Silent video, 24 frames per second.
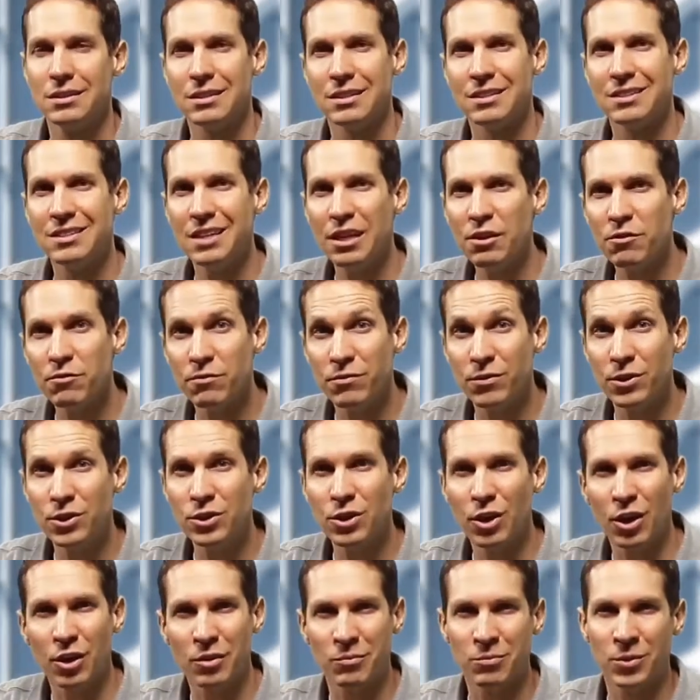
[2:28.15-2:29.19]
to set
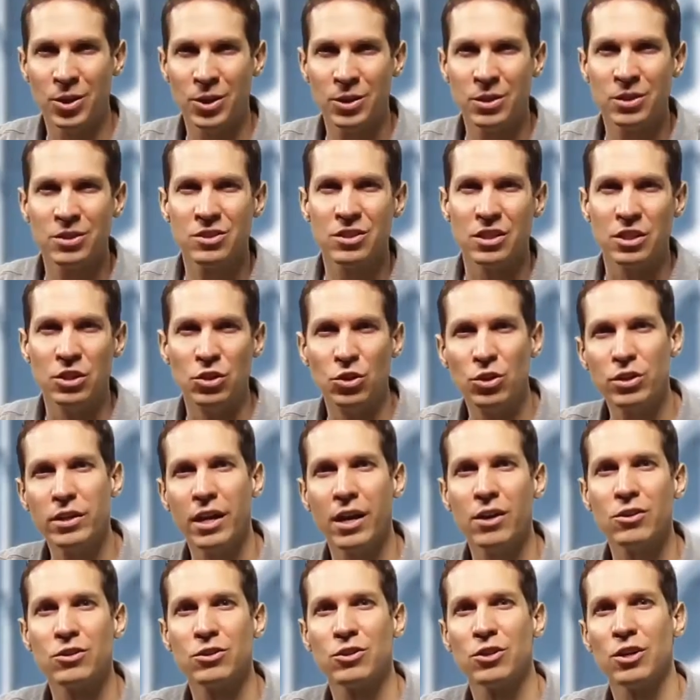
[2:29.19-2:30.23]
foot on Mars and look
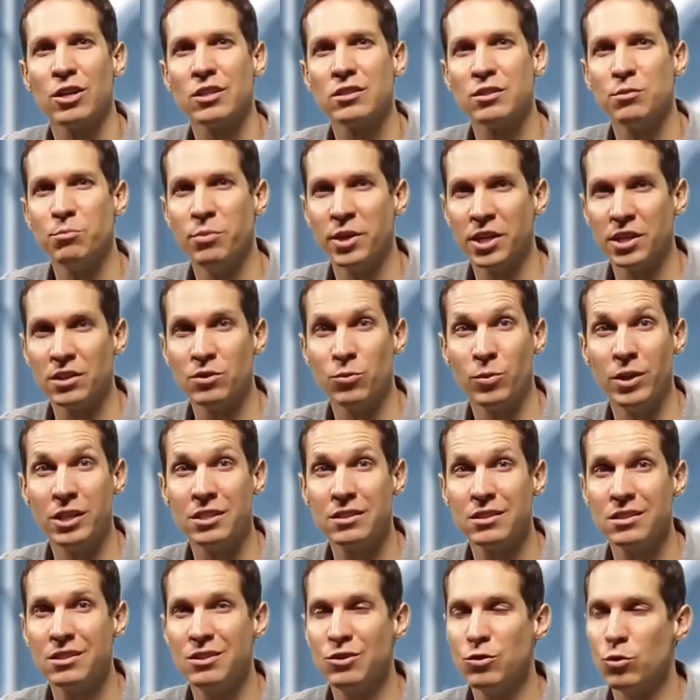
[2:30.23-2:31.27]
out across the barren
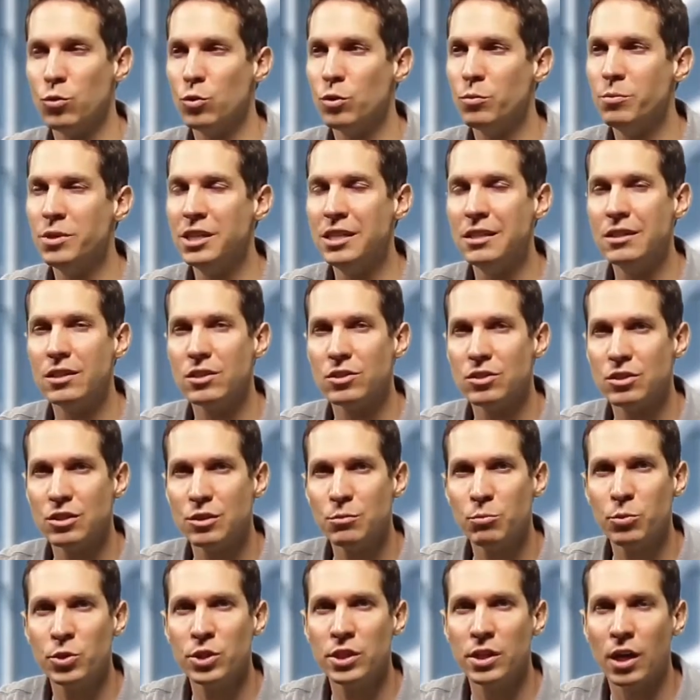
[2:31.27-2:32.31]
wasteland would be
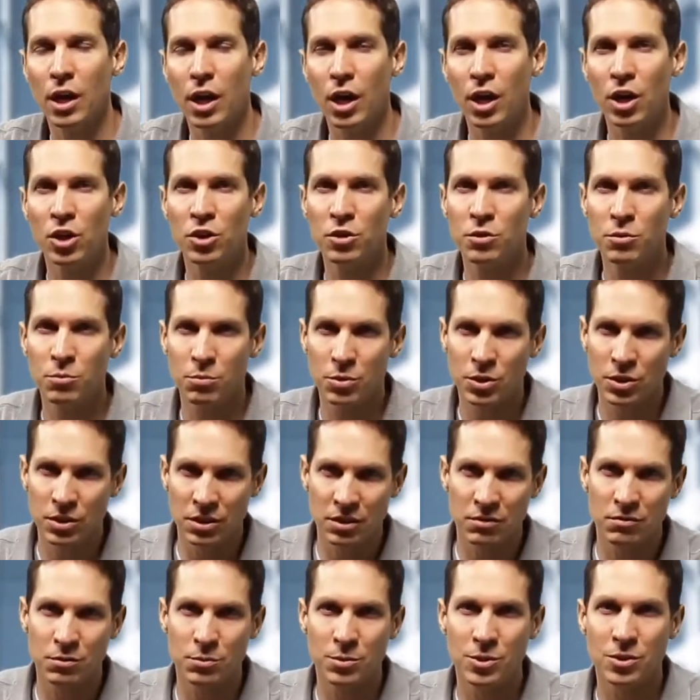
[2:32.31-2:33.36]
simply
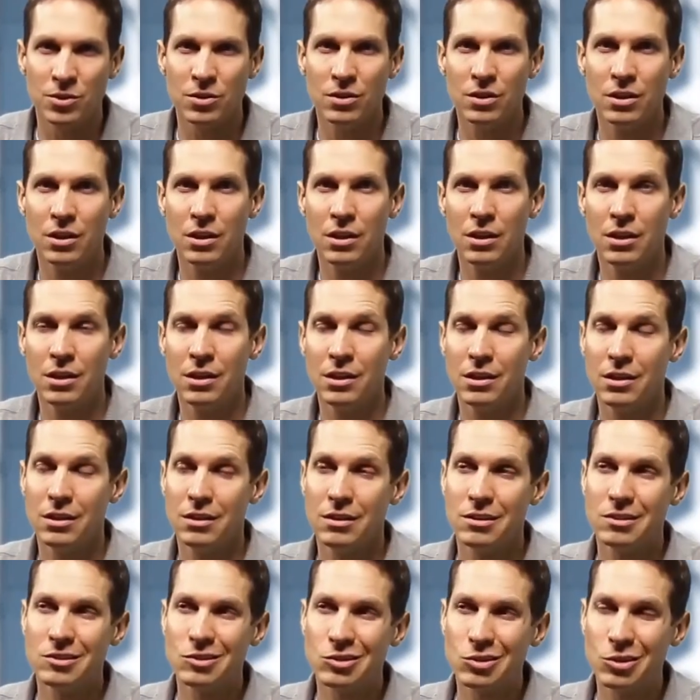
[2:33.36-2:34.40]
unbelievable.
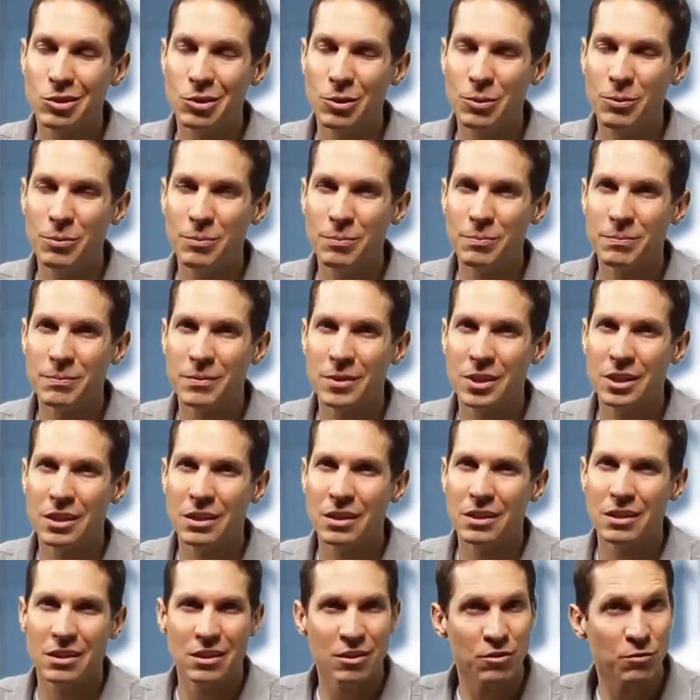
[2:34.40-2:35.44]
So,
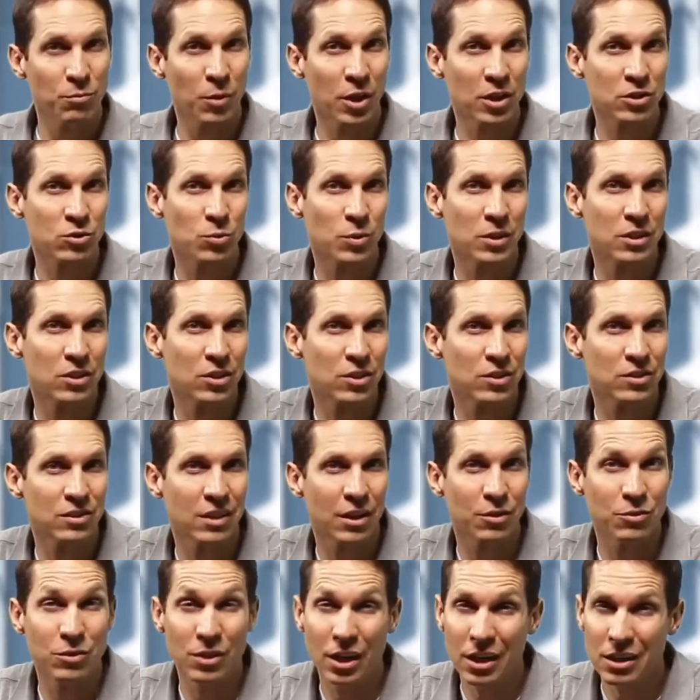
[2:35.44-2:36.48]
if Mars One turns
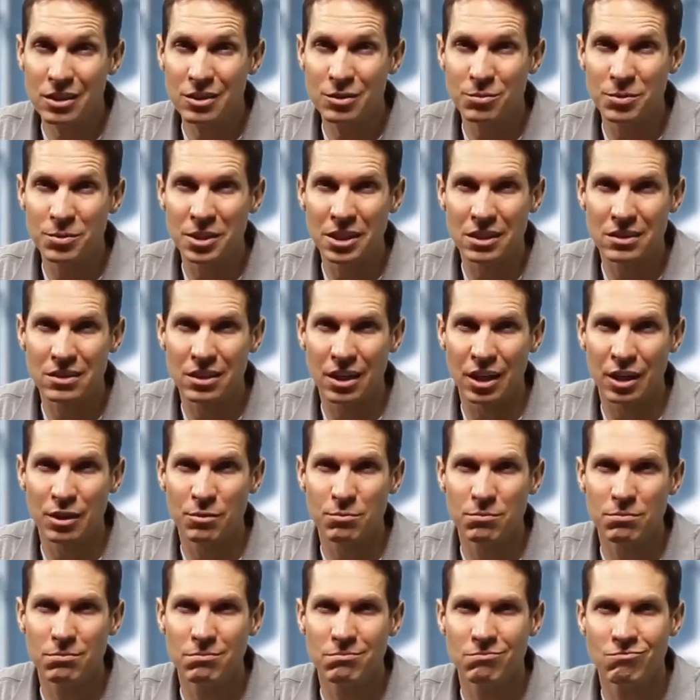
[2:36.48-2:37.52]
out not to be a scam,
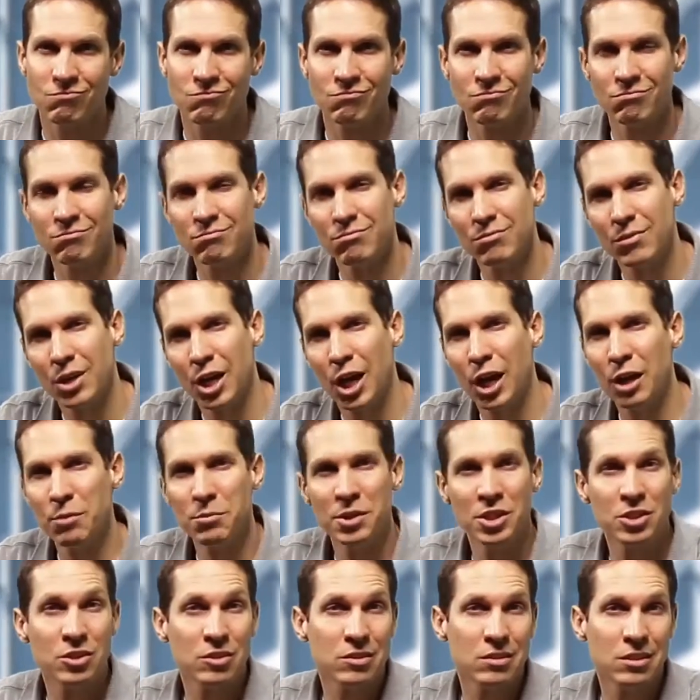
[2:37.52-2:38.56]
I
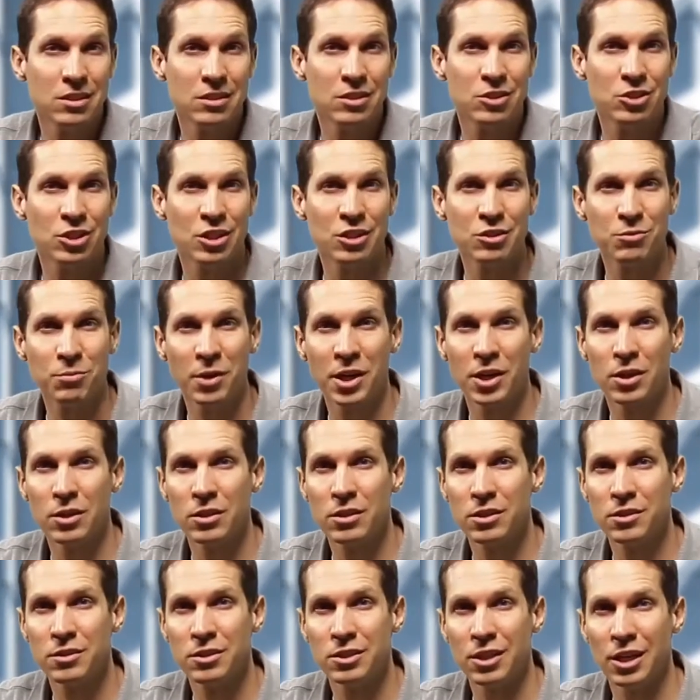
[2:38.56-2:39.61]
may just need to change my
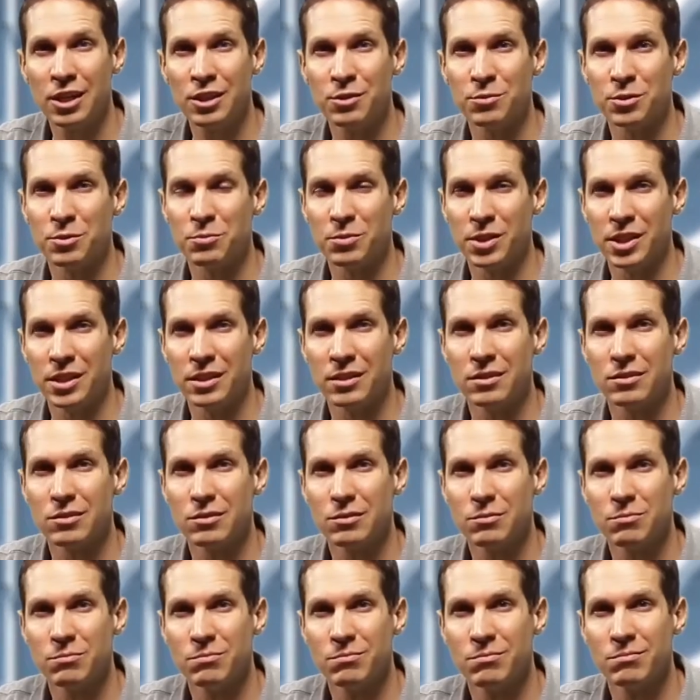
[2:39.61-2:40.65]
early retirement
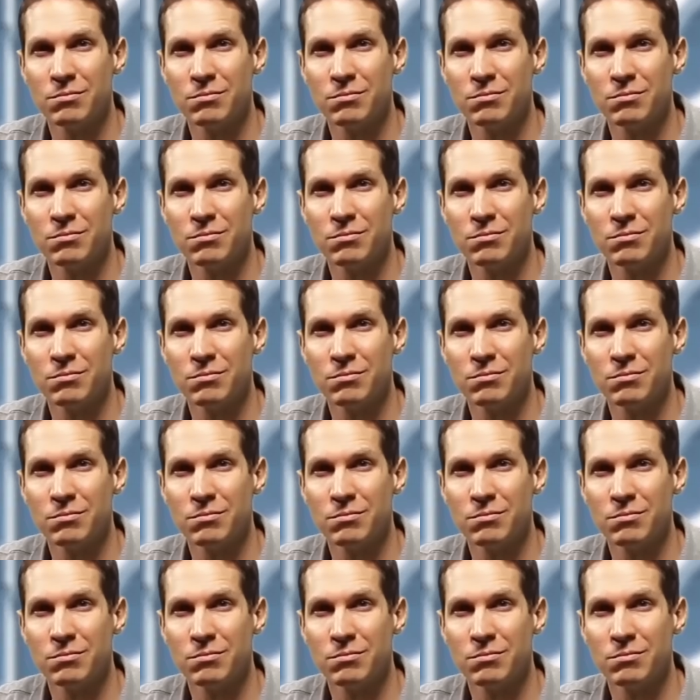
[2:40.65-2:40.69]
plans.